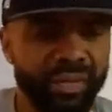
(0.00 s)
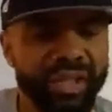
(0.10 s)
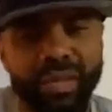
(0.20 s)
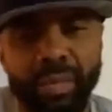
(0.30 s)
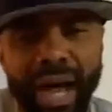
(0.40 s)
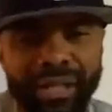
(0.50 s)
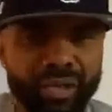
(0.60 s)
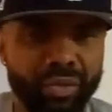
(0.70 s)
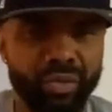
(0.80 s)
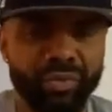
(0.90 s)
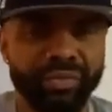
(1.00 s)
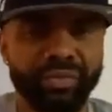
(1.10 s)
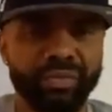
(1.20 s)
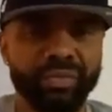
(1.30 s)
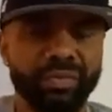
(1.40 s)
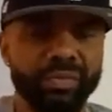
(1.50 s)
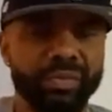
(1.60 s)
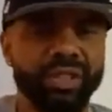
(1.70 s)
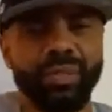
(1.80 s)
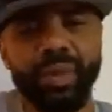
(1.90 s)
It's impossible.
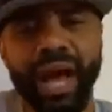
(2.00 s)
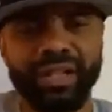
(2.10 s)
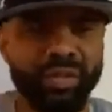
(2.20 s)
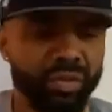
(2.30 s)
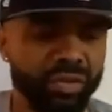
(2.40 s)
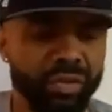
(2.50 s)
It's impossible.